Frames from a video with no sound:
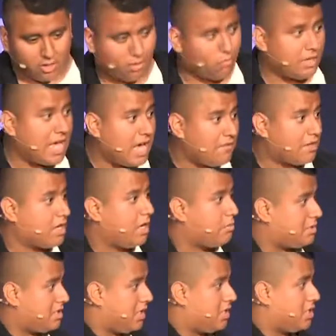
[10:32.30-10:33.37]
have a
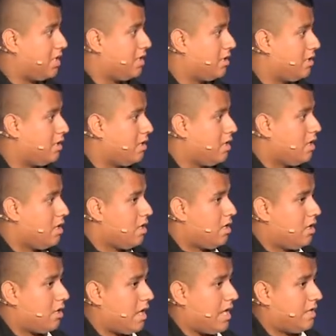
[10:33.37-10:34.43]
competition, all
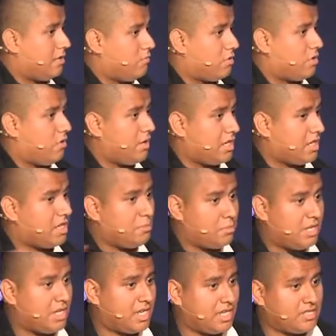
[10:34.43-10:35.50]
right? We're going to compete
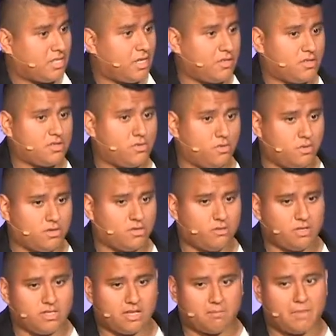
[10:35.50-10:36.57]
against other schools. So it's
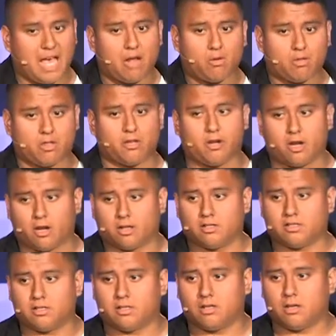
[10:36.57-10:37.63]
like battle of the nerds,
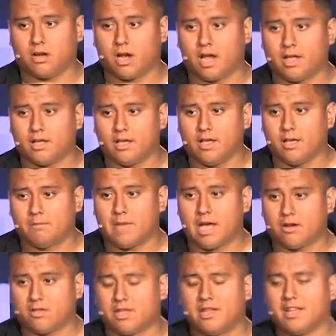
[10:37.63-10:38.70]
all right? Battle.
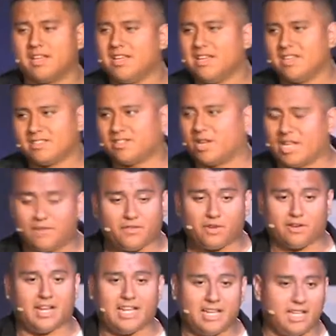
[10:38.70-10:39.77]
So if you're
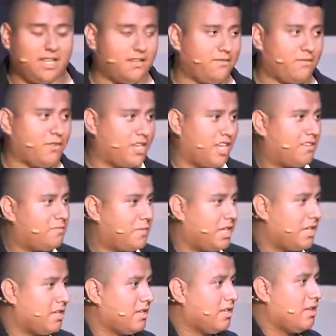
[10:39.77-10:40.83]
in it, forgive
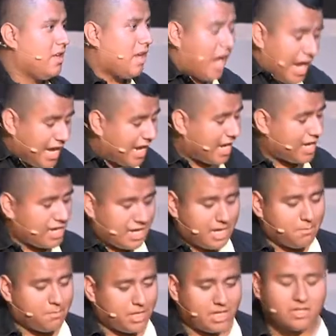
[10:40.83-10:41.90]
me. I hated it,
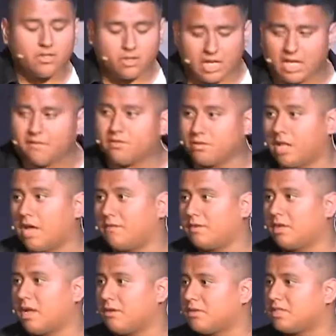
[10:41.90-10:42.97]
but it's okay if you love it.
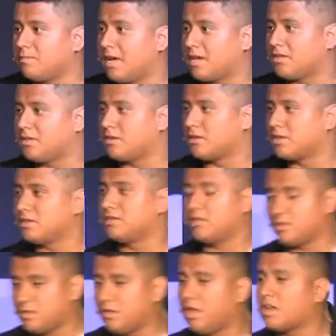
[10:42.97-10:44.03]
I respect you, because that's
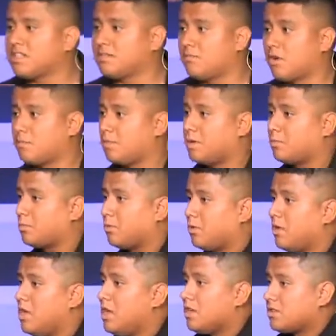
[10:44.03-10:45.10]
a lot of smart people.
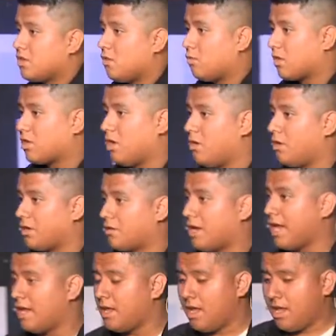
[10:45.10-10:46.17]
So we're going,
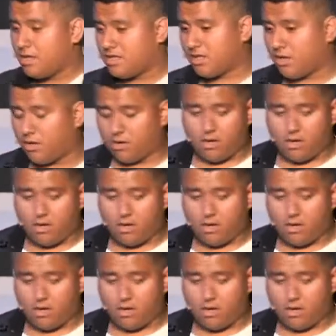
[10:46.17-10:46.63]
right? So